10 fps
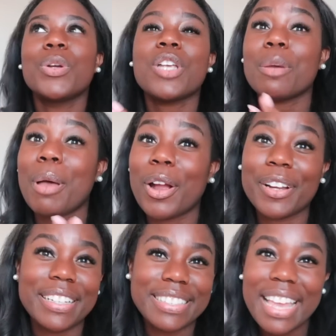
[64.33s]
We're talking about
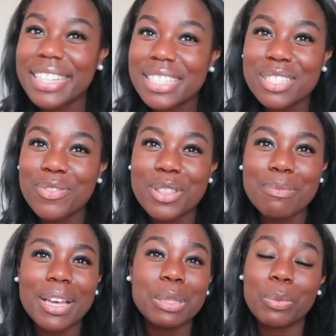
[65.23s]
our intentions for the
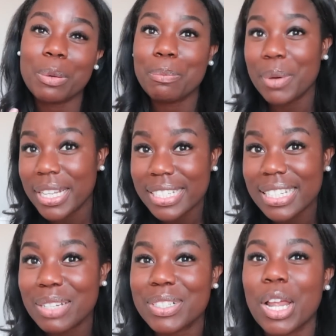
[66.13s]
month, we're
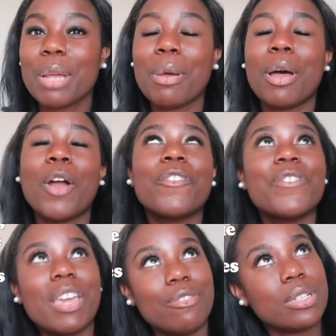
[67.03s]
budgeting, we're talking about our
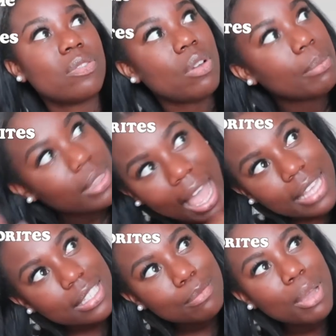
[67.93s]
favorites from
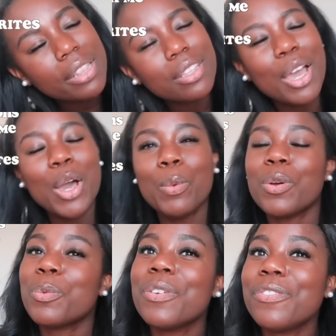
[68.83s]
last month,
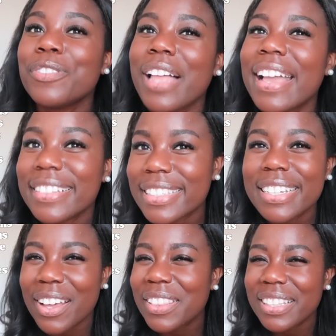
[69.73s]
we're
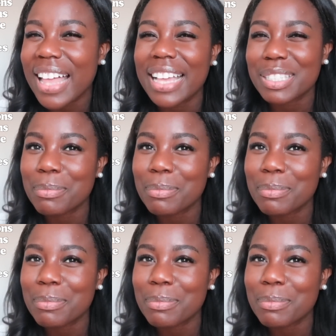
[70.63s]
reflecting on the last